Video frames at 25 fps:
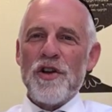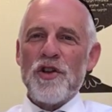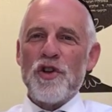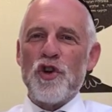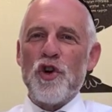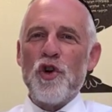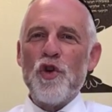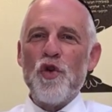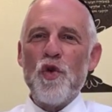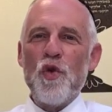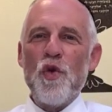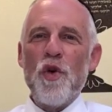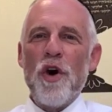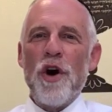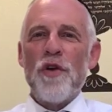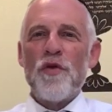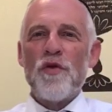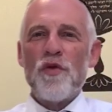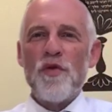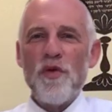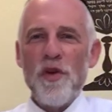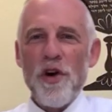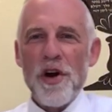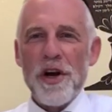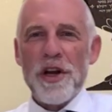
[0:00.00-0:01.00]
to
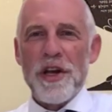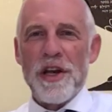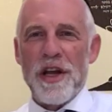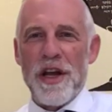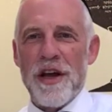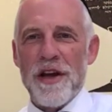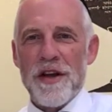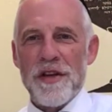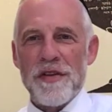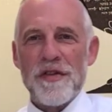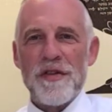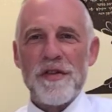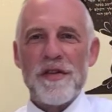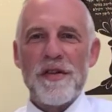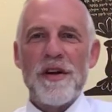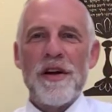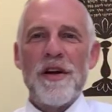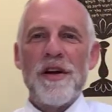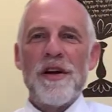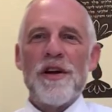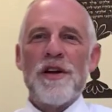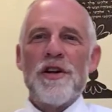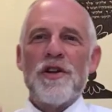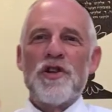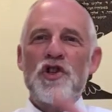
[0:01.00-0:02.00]
Ruchnias.
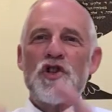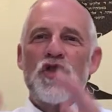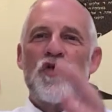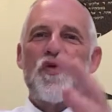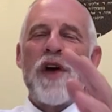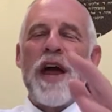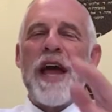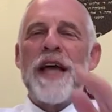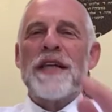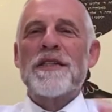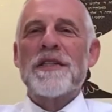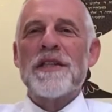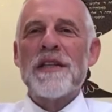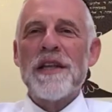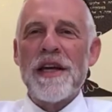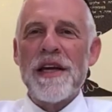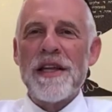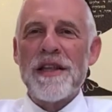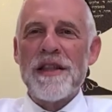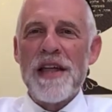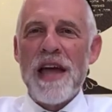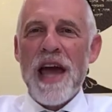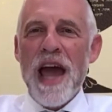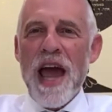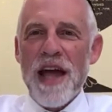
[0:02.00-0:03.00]

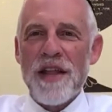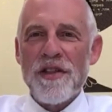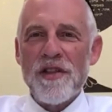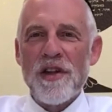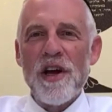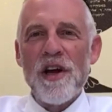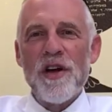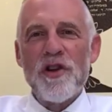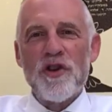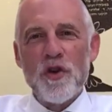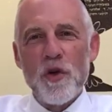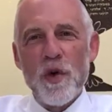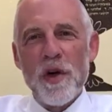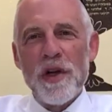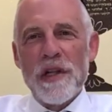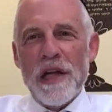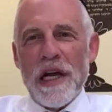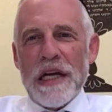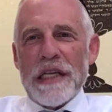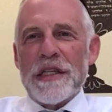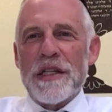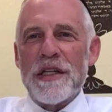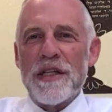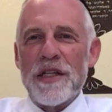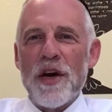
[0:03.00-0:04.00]
Translate that to a
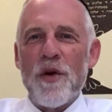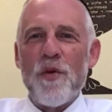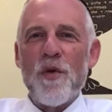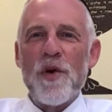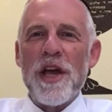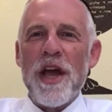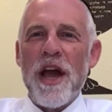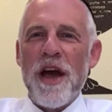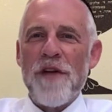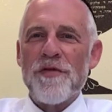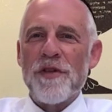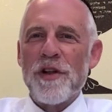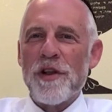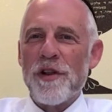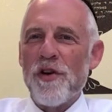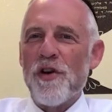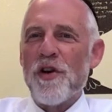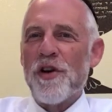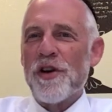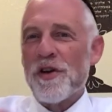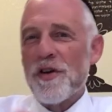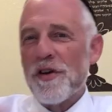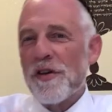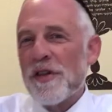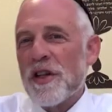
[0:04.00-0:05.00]
lesson that we have to
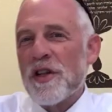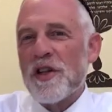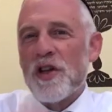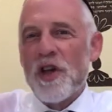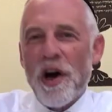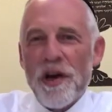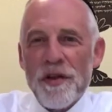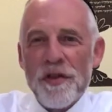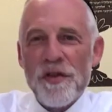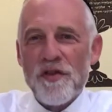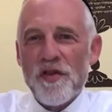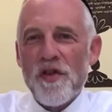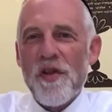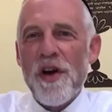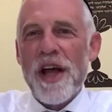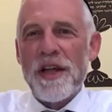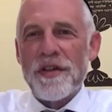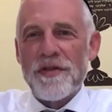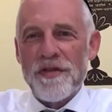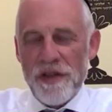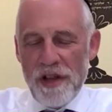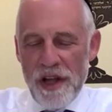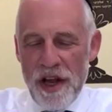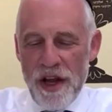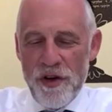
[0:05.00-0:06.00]
learn, because it does
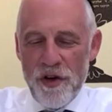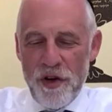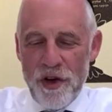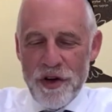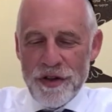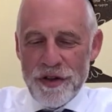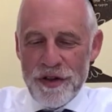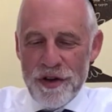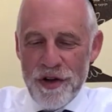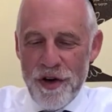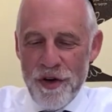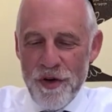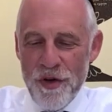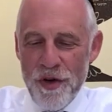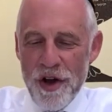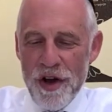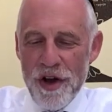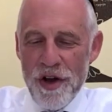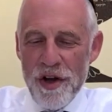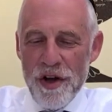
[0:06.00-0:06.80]
translate also